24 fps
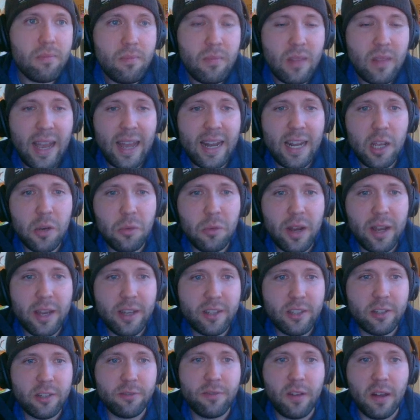Anyway,
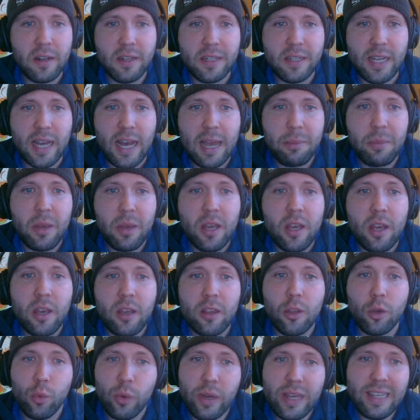it's a fun time.
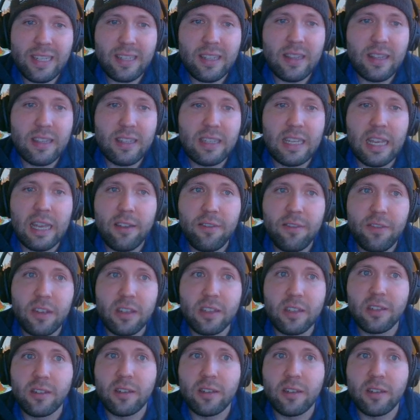The reason this GIF is,